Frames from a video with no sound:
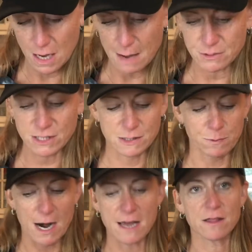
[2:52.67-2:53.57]
I'm just
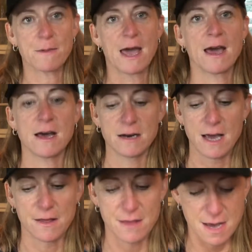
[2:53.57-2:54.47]
spraying the pan
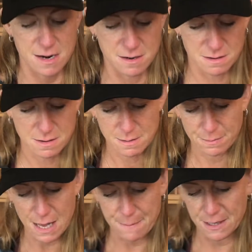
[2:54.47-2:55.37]
and then
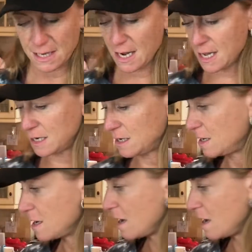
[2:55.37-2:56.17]
plopping it in.